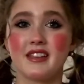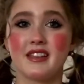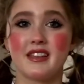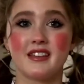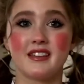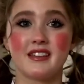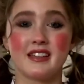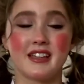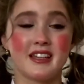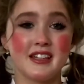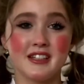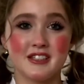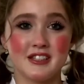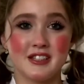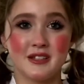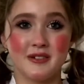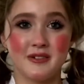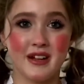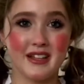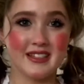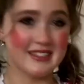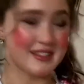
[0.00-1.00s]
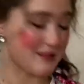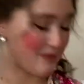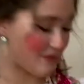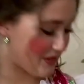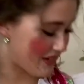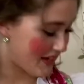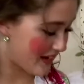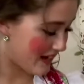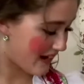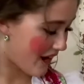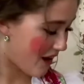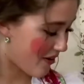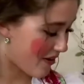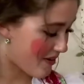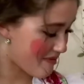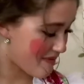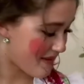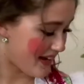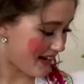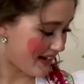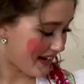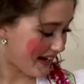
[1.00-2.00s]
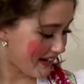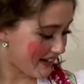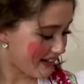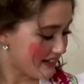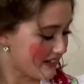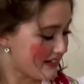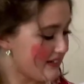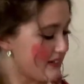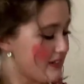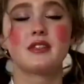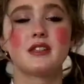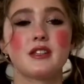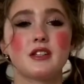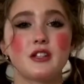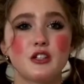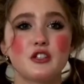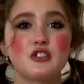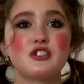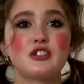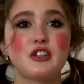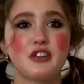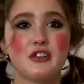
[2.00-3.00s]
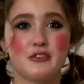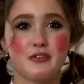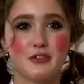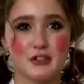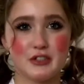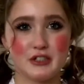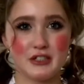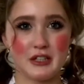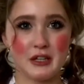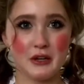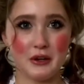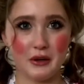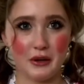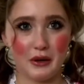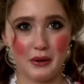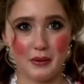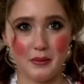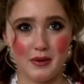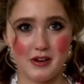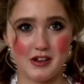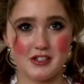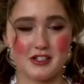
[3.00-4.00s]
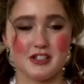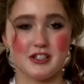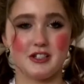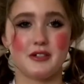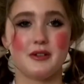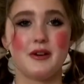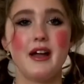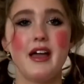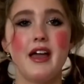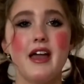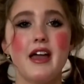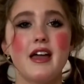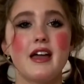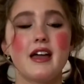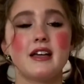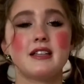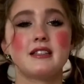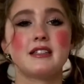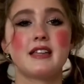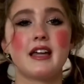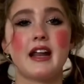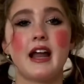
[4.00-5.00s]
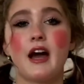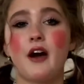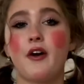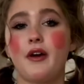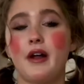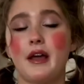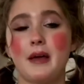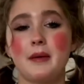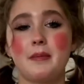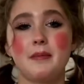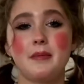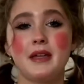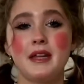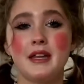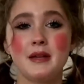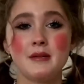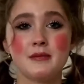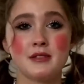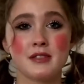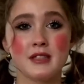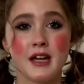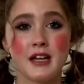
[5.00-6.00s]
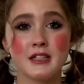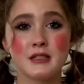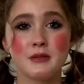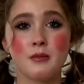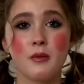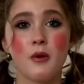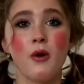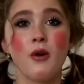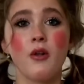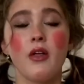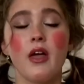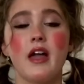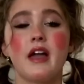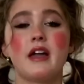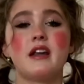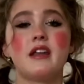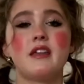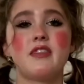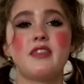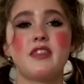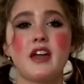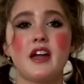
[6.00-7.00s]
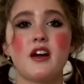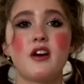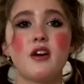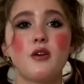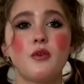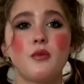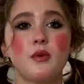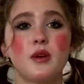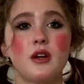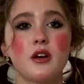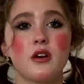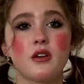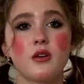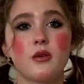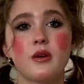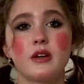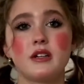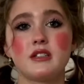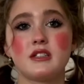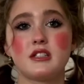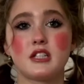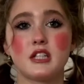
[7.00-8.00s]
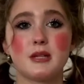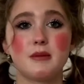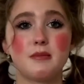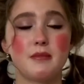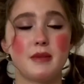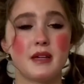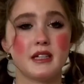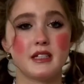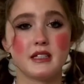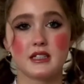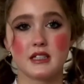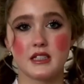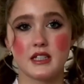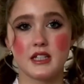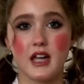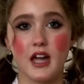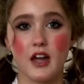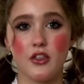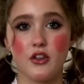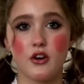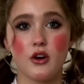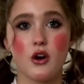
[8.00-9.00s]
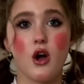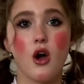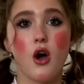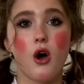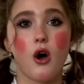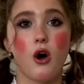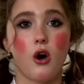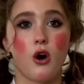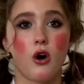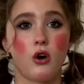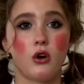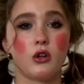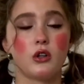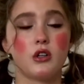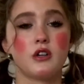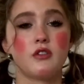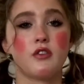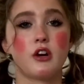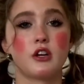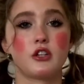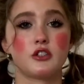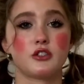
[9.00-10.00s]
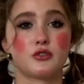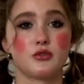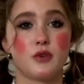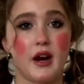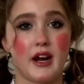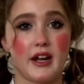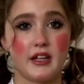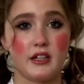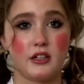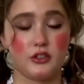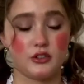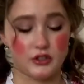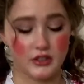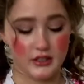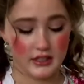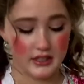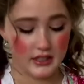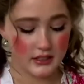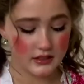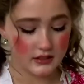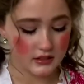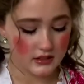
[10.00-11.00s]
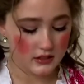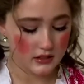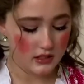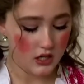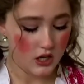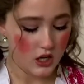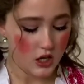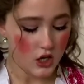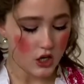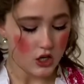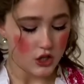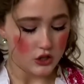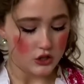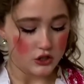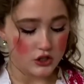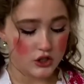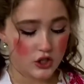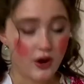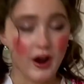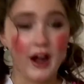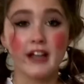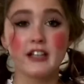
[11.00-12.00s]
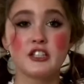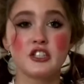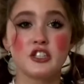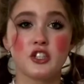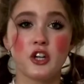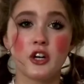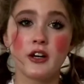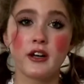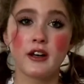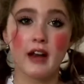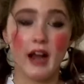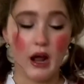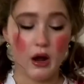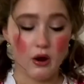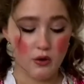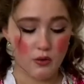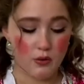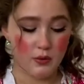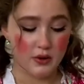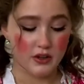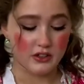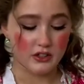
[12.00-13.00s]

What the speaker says: get into the recipe and how I made it. So the first thing you're going to want to do is get out a medium-sized bowl, and in there we are going to mix together all of our dry ingredients. So I started out with